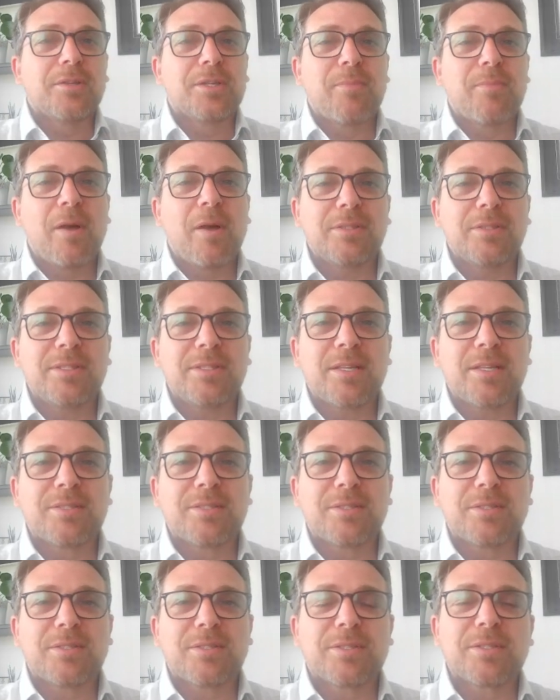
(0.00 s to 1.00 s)
Small
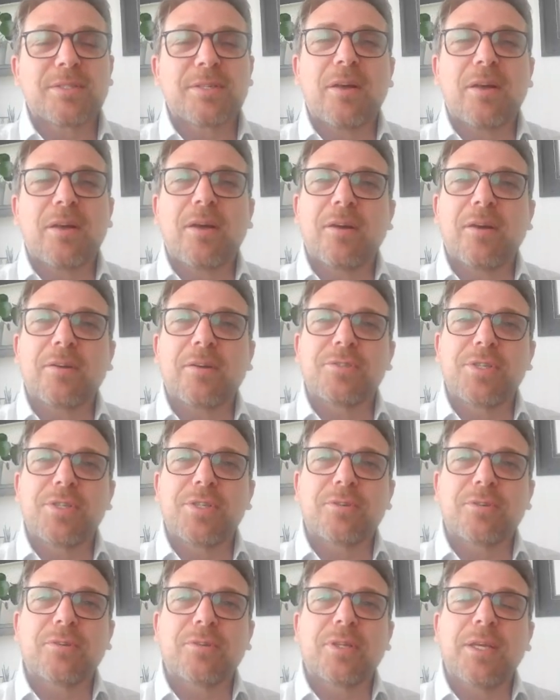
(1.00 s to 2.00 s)
intestines are
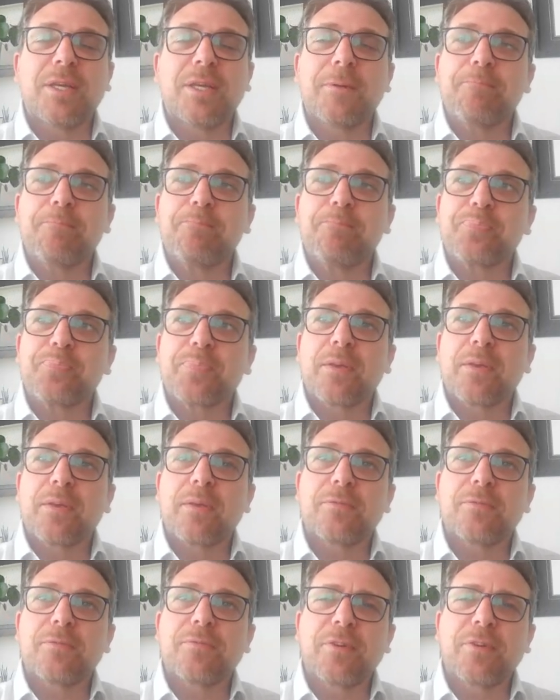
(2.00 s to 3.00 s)
generally
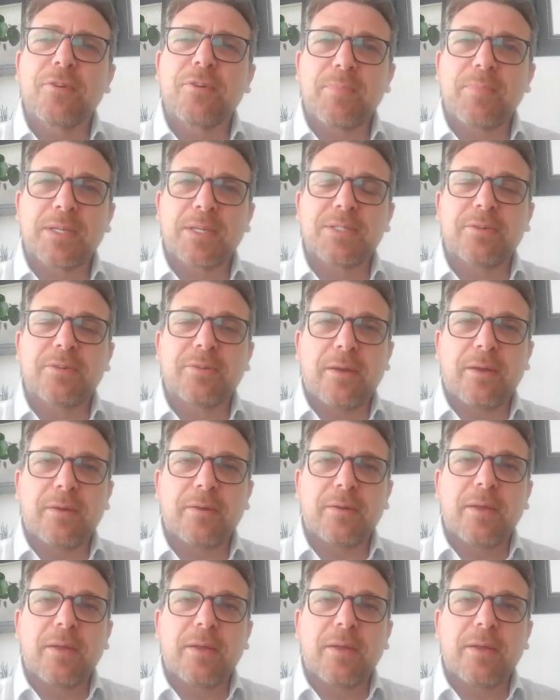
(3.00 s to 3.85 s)
free of bacteria,